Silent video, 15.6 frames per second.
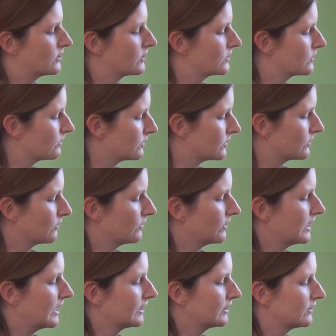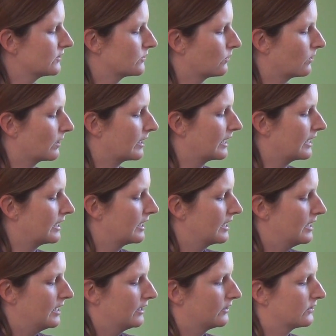So as you're reading the story,
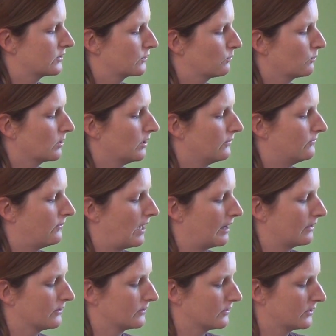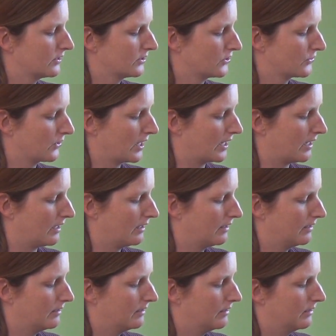the squirrel follows the trail,